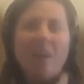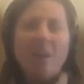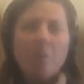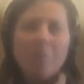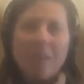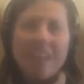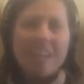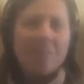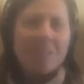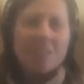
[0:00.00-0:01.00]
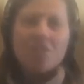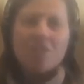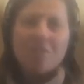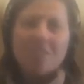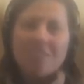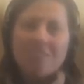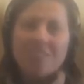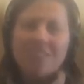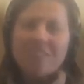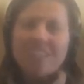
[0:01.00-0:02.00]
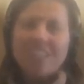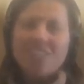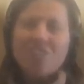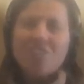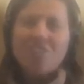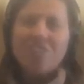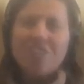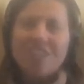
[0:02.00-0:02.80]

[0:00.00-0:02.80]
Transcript: I will bet anybody a Chick-fil-A meal that that's true.